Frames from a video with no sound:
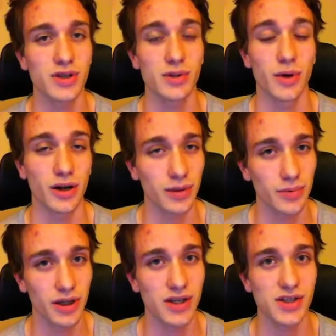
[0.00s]
to the
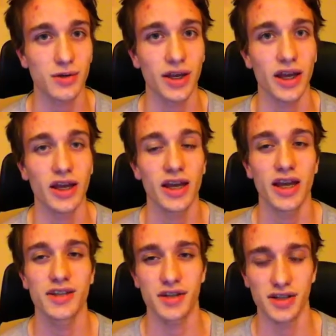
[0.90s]
marketplace, okay?
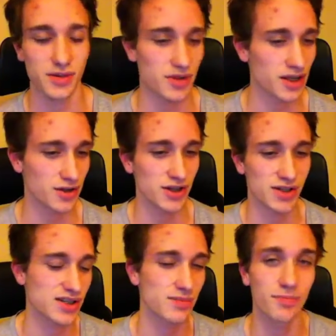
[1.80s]
It's not something that you
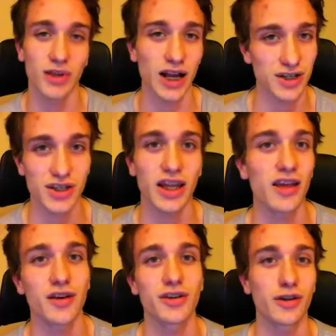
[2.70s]
just splash
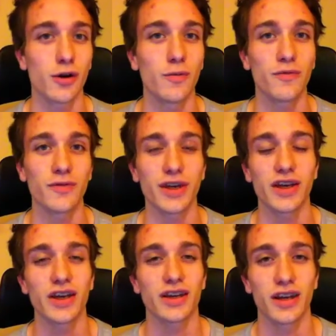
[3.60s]
together and you're hopefully
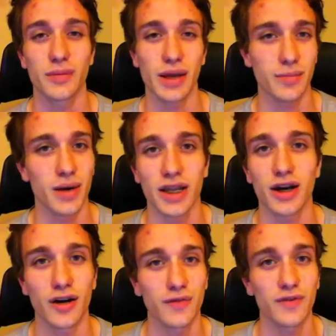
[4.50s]
going to make money
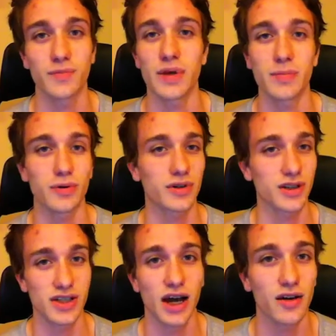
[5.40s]
off of. People can
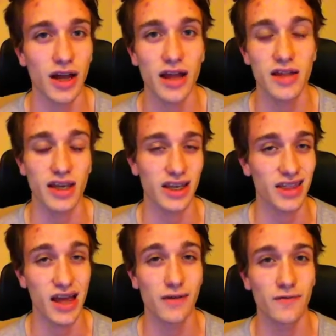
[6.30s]
tell that, they can get
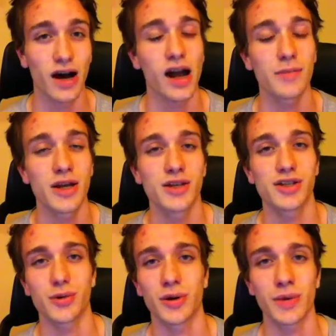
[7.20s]
that vibe, so
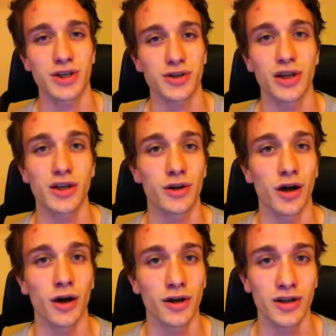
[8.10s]
you want to make sure that your
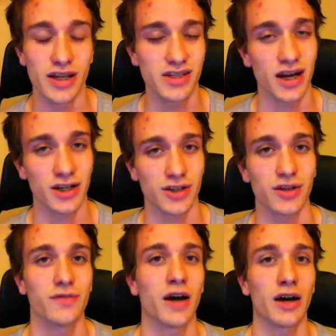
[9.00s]
art is actually
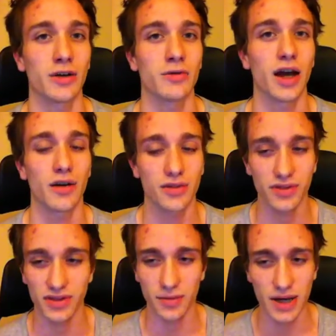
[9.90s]
of value. Now,
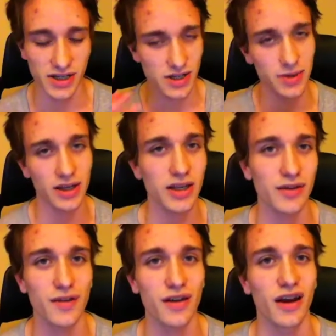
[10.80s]
the best tip I could
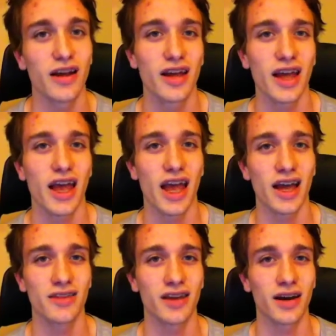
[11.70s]
give you here,
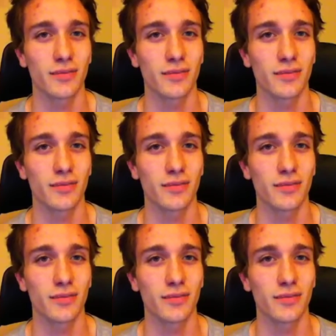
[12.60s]
and